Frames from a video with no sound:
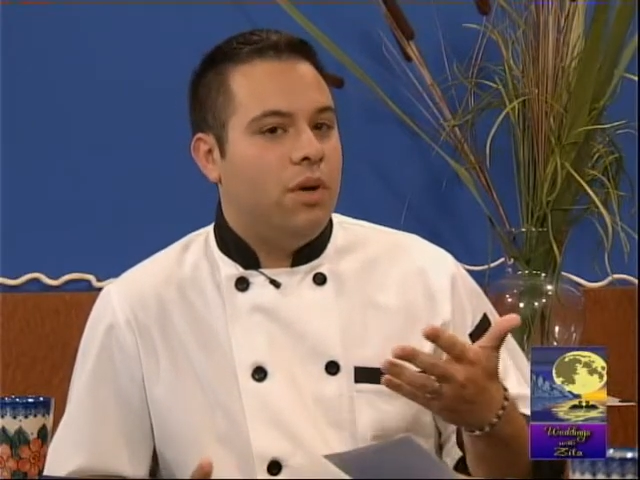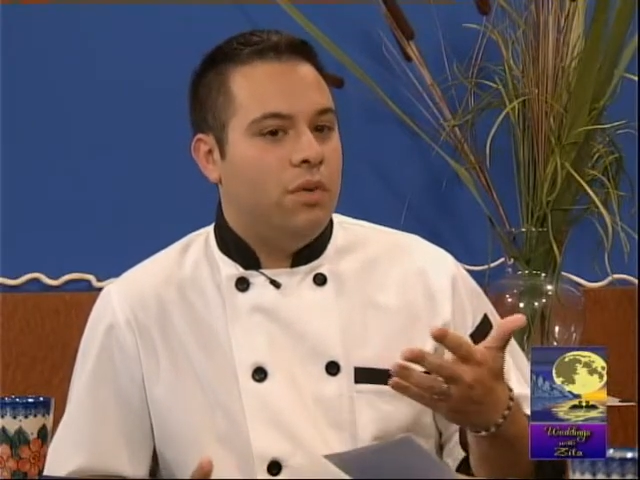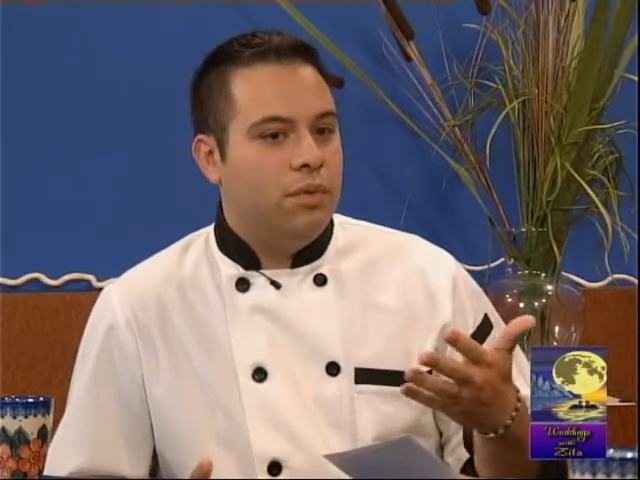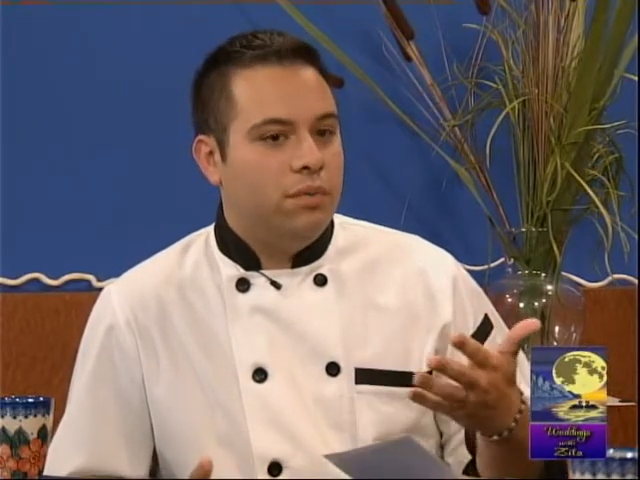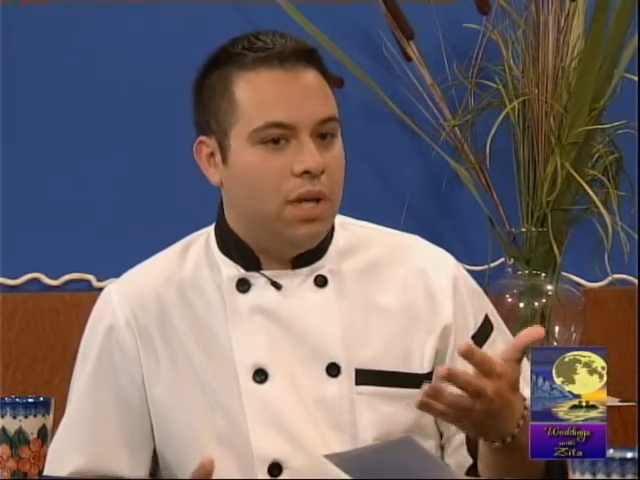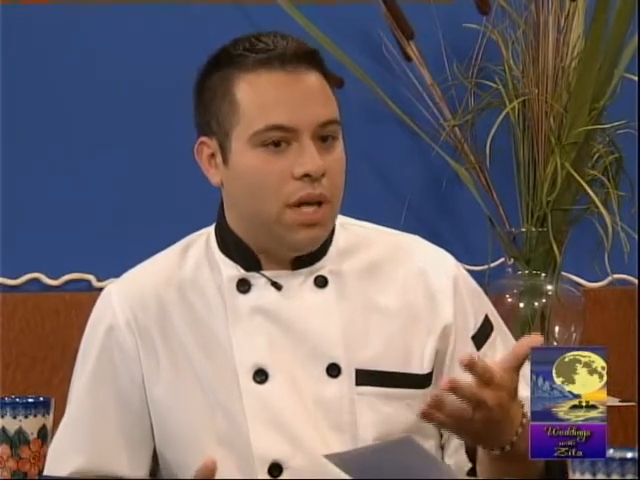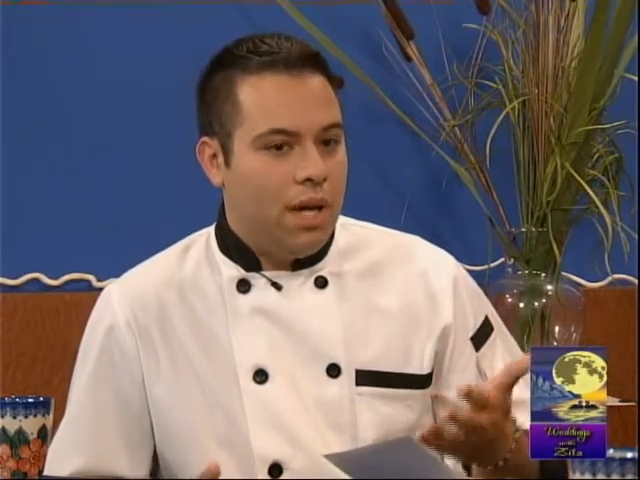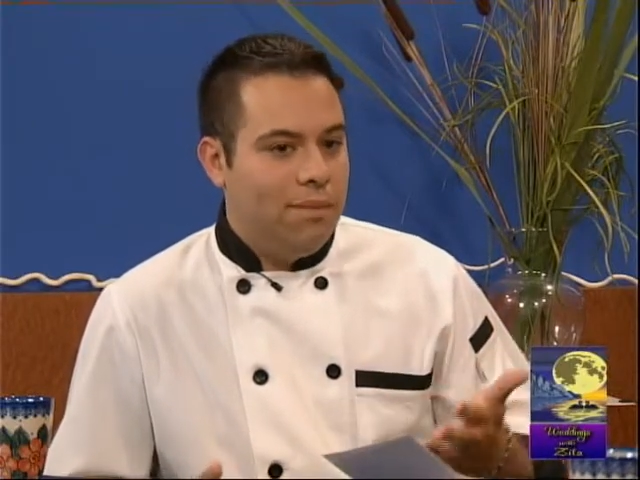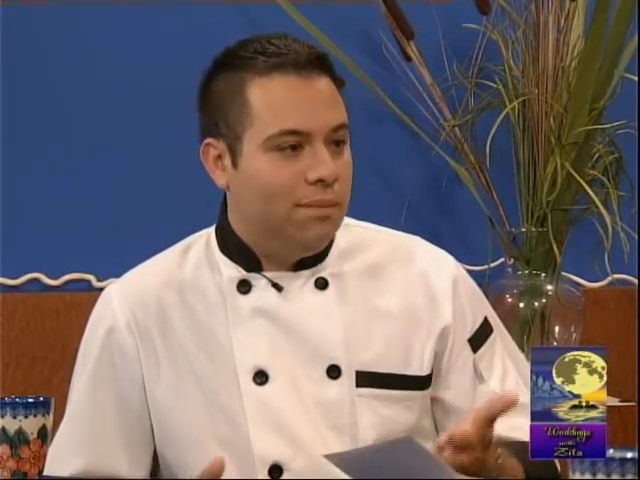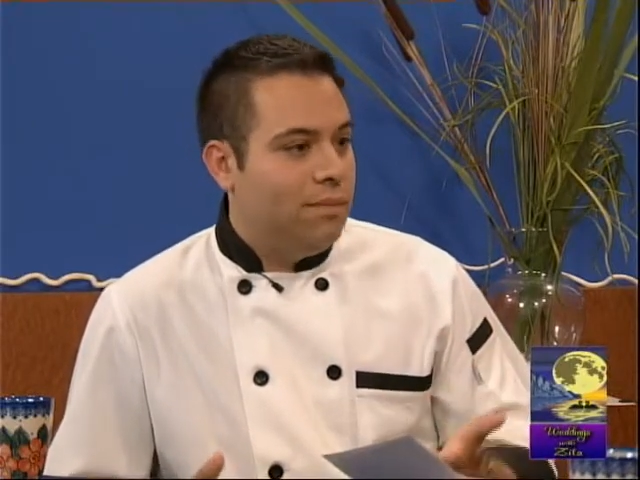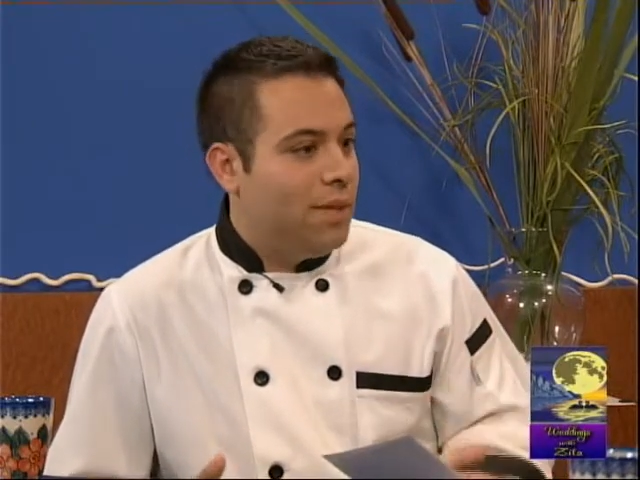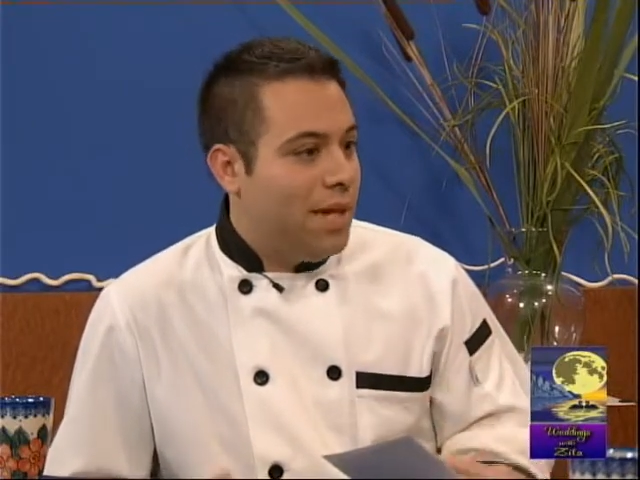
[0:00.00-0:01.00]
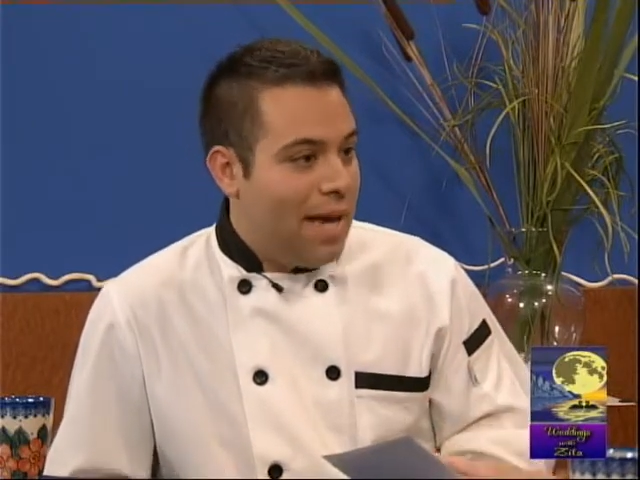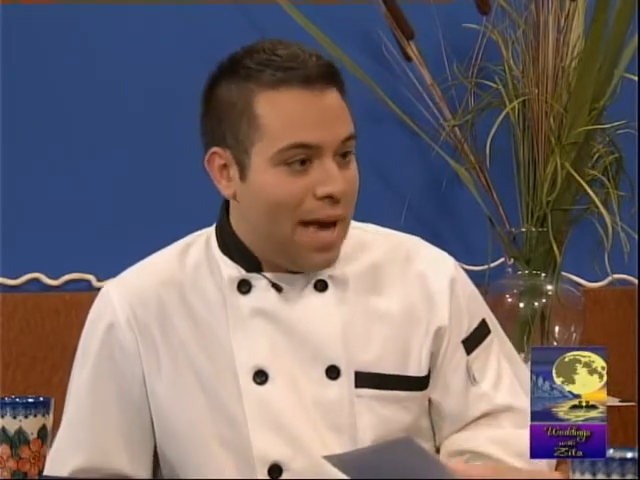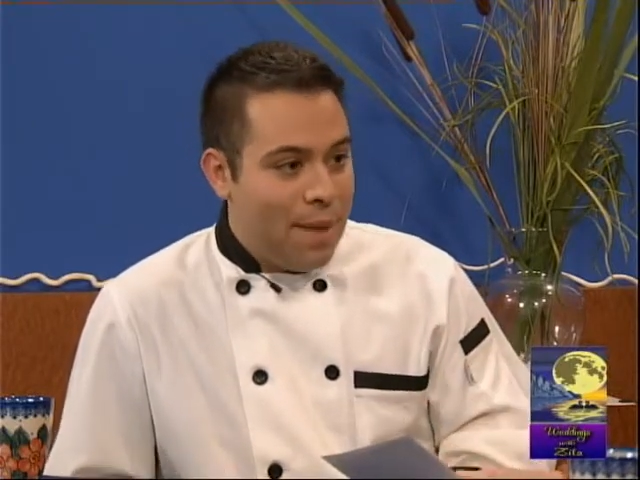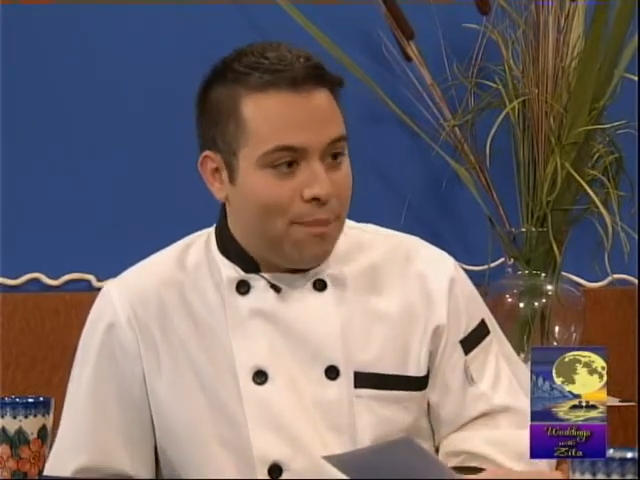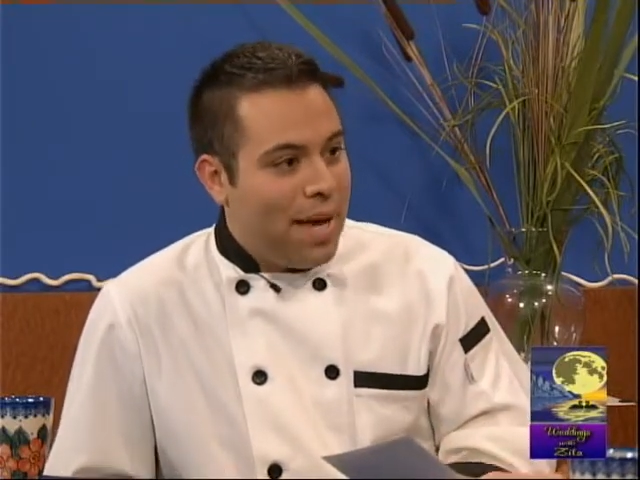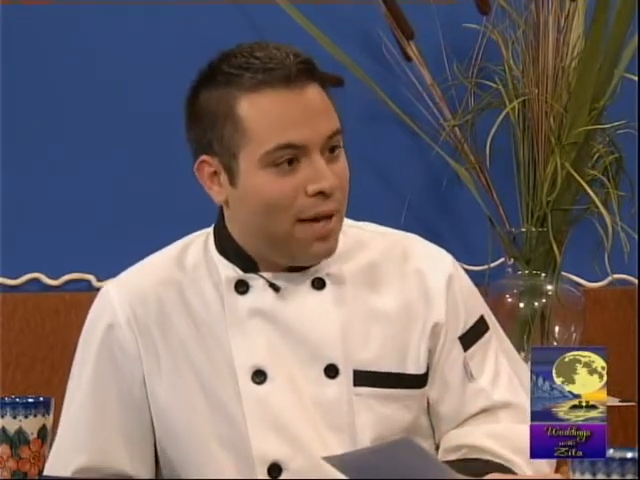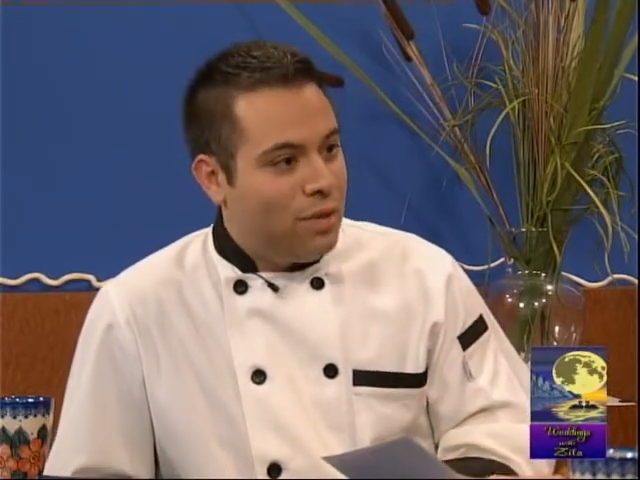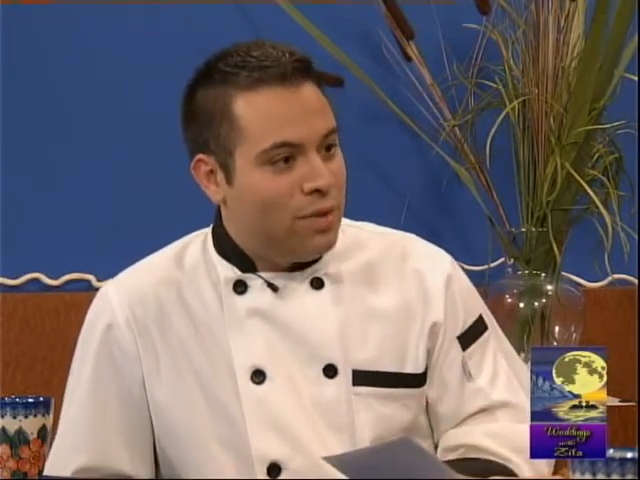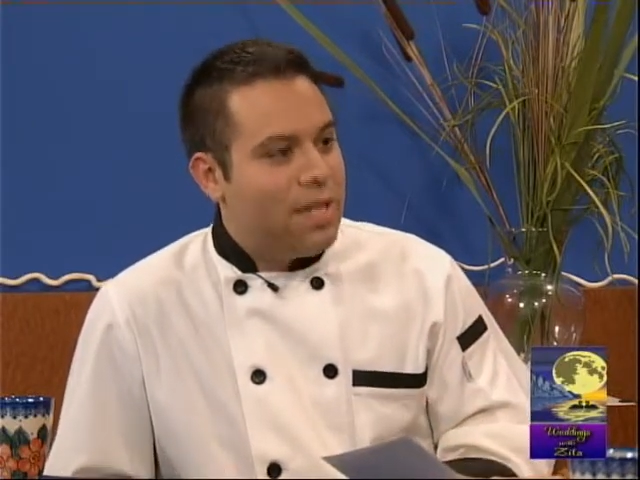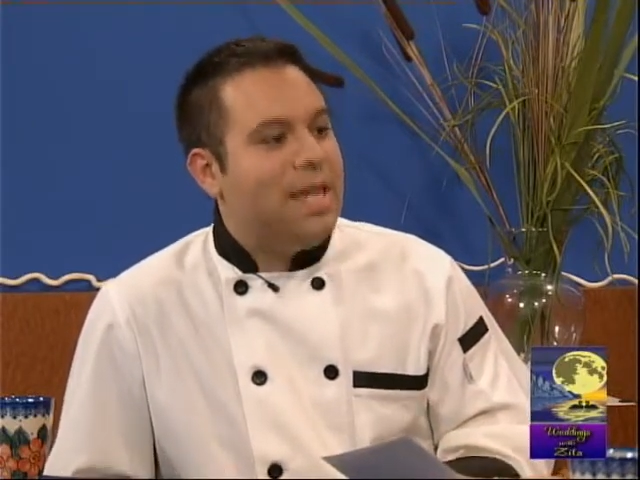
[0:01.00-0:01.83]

know, um, You're not getting compounds.